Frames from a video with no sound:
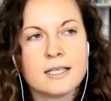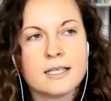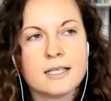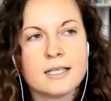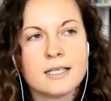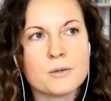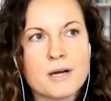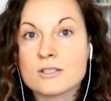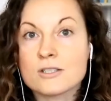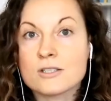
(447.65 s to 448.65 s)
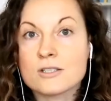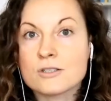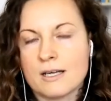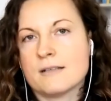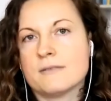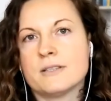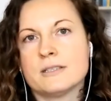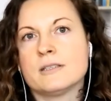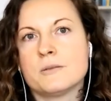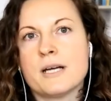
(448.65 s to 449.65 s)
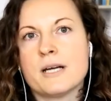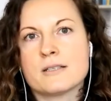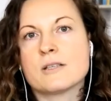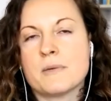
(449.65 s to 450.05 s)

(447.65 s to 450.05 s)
in the way i saw life and in the way